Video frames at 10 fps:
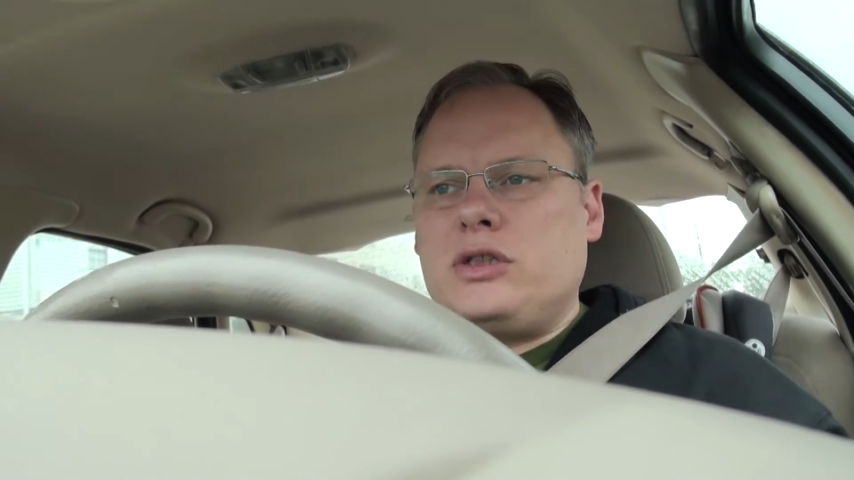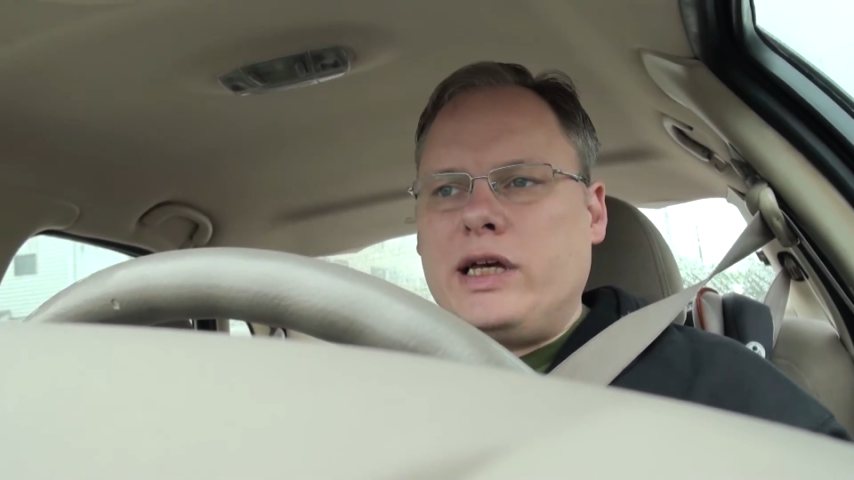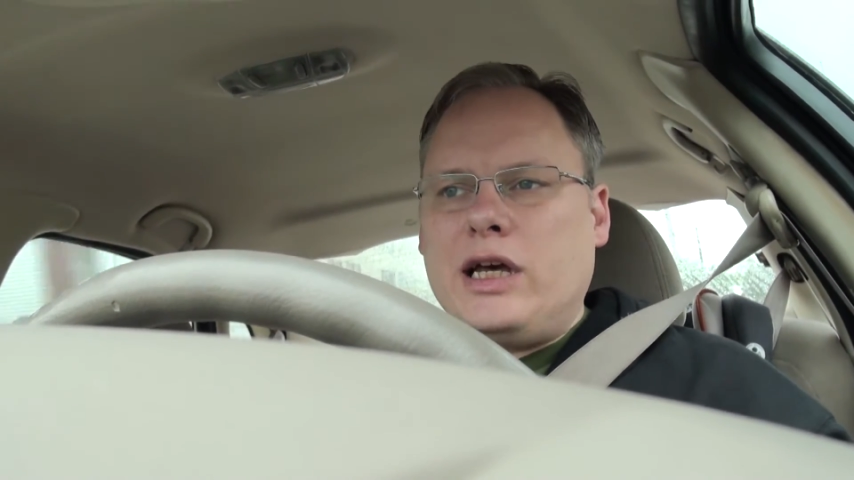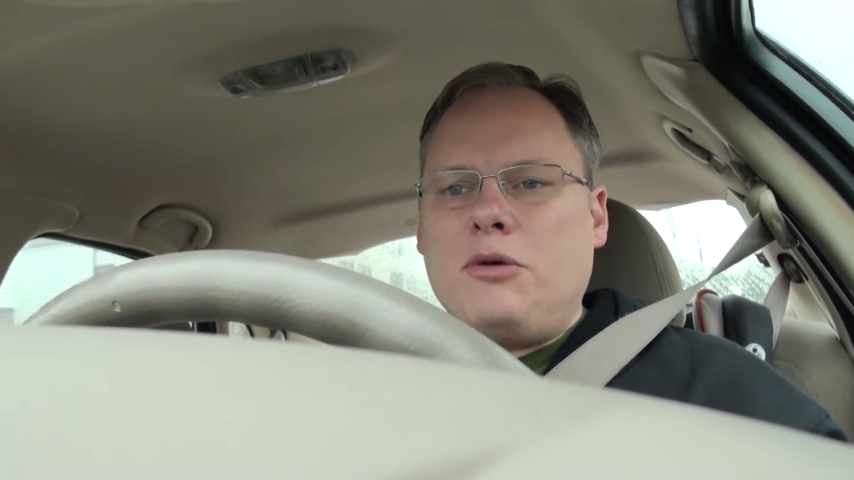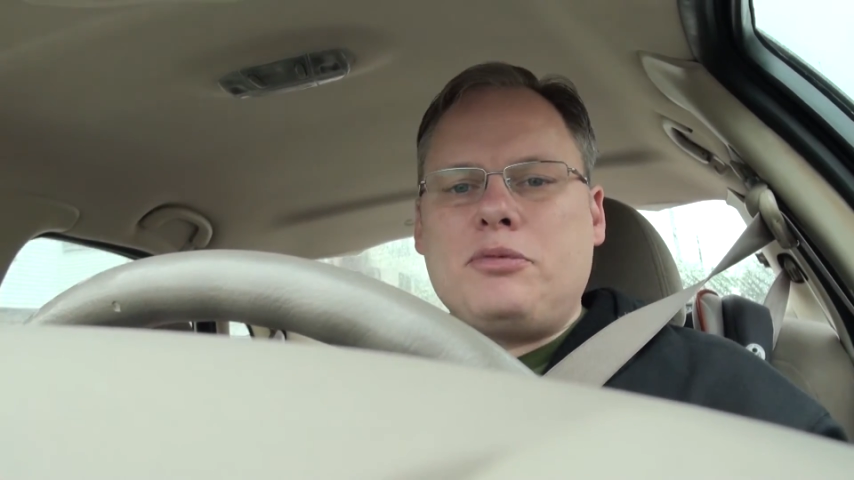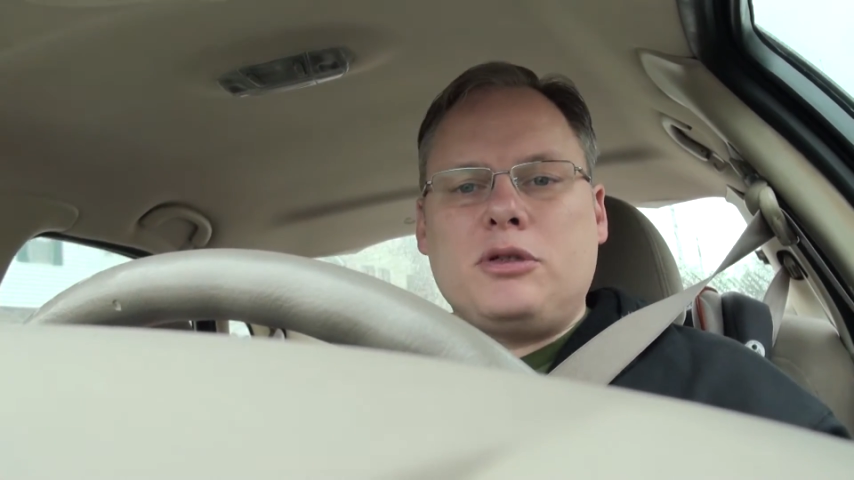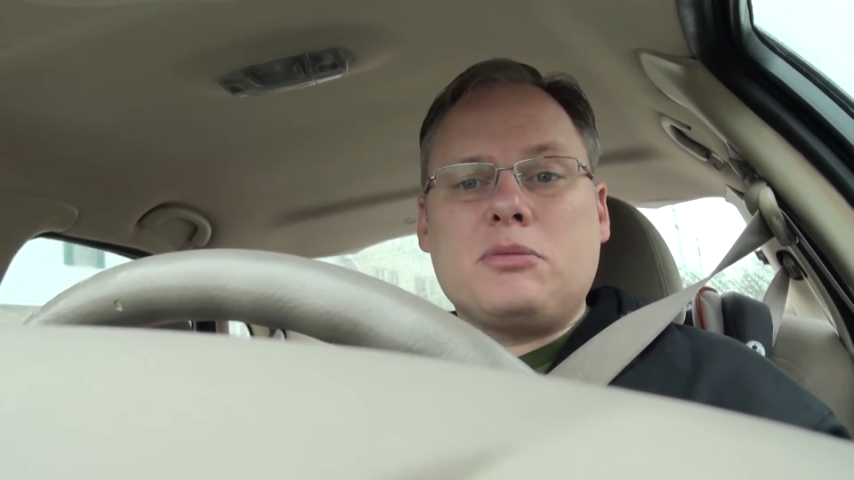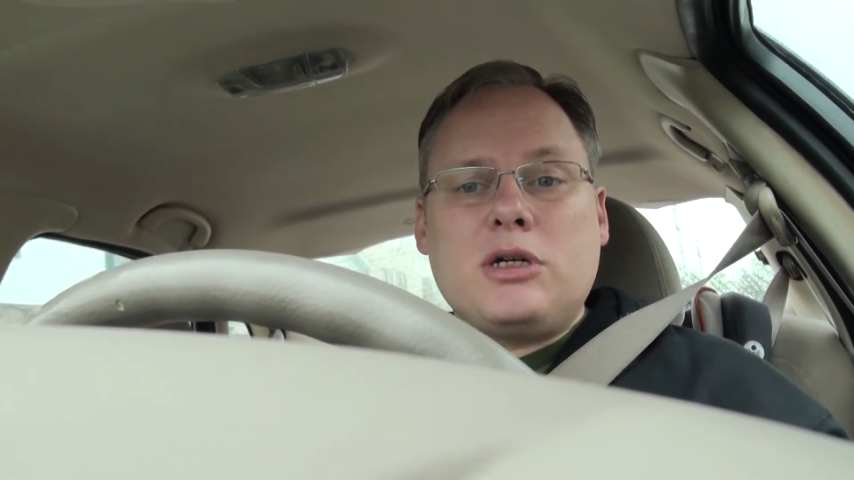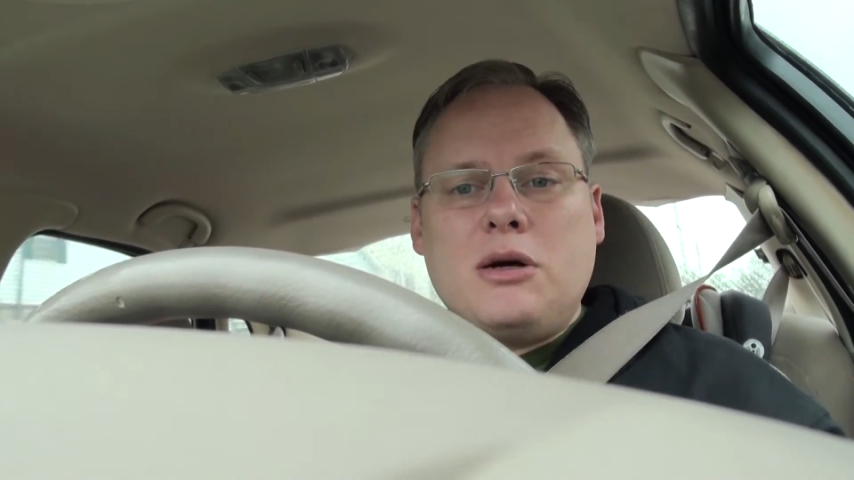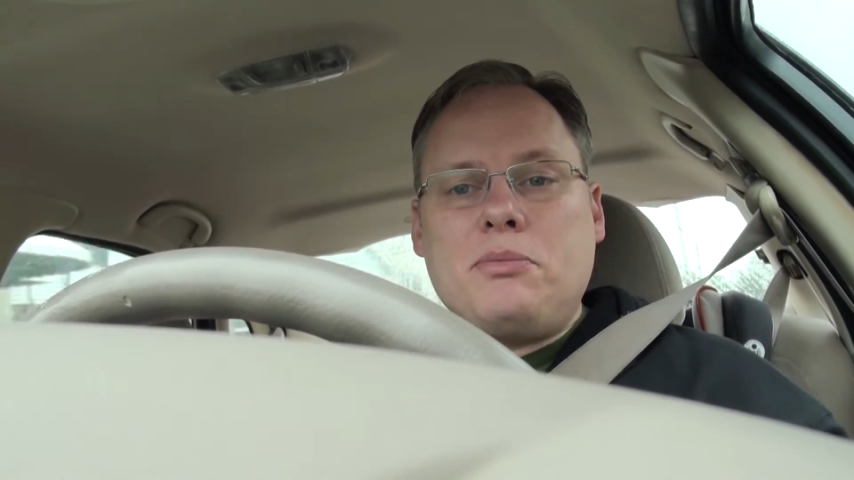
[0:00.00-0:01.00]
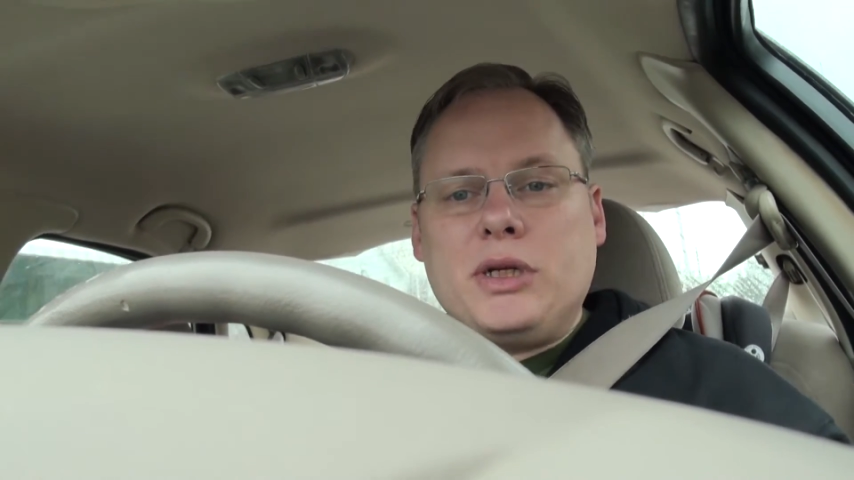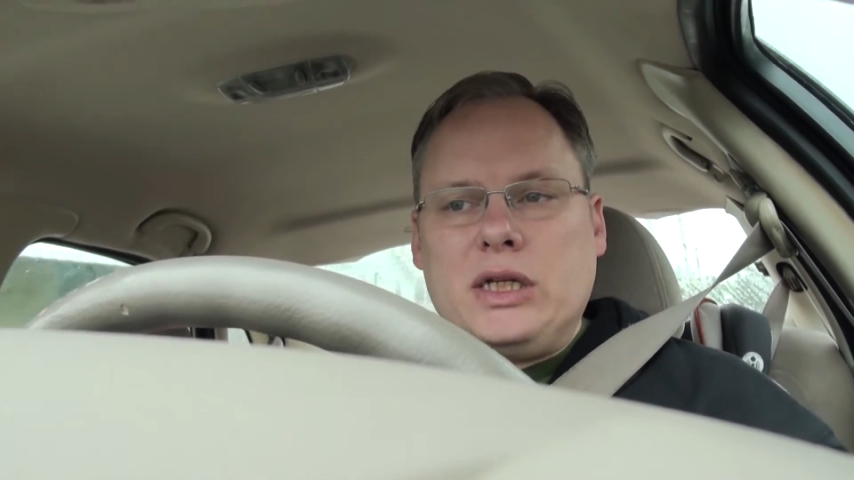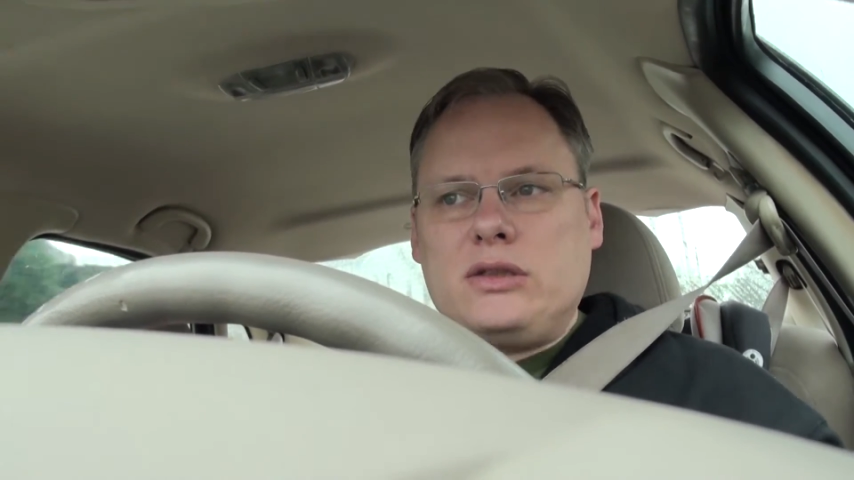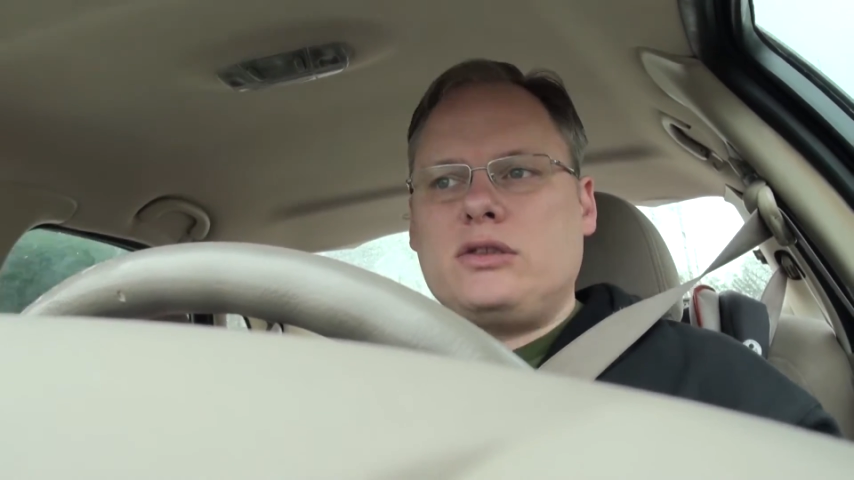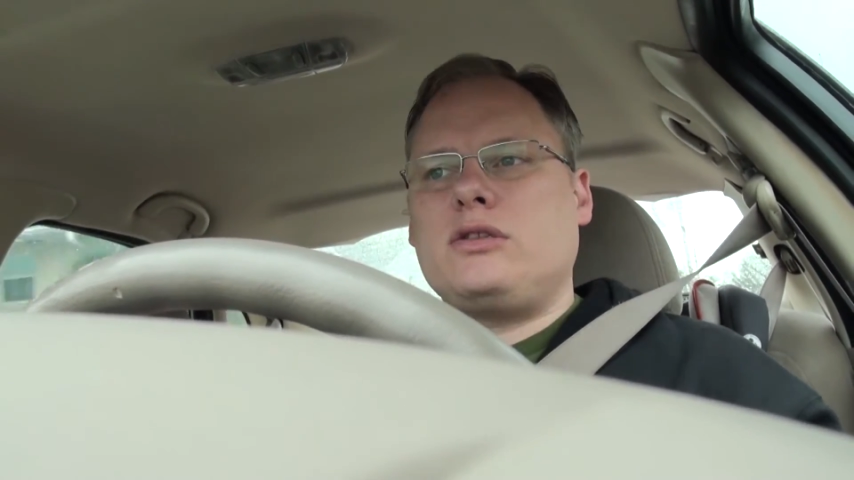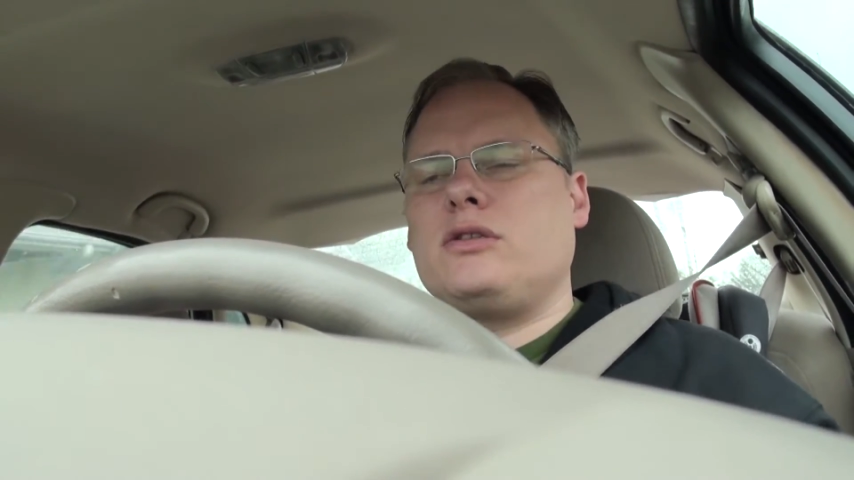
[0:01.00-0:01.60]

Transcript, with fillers: to help some companies